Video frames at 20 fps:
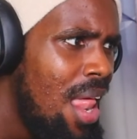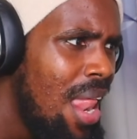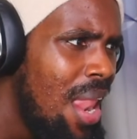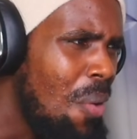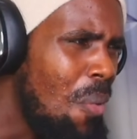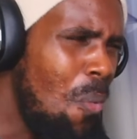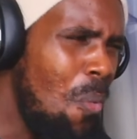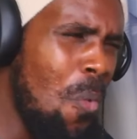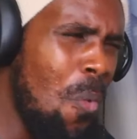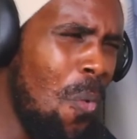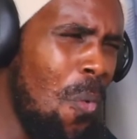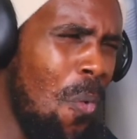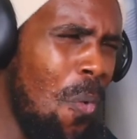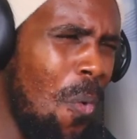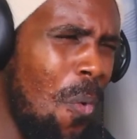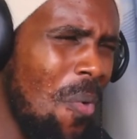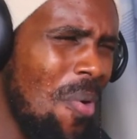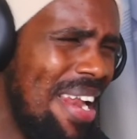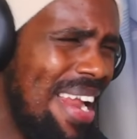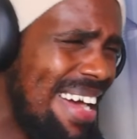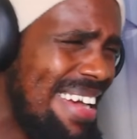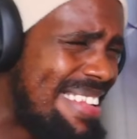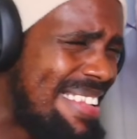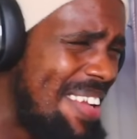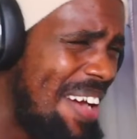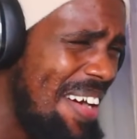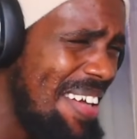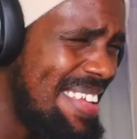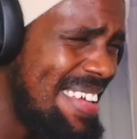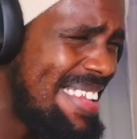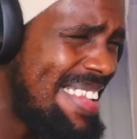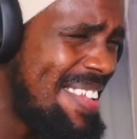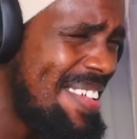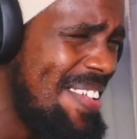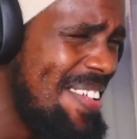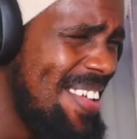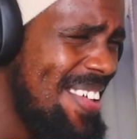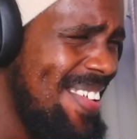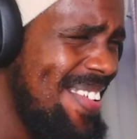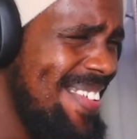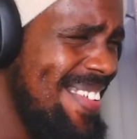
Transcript: Ooh, nice dodges, Todo.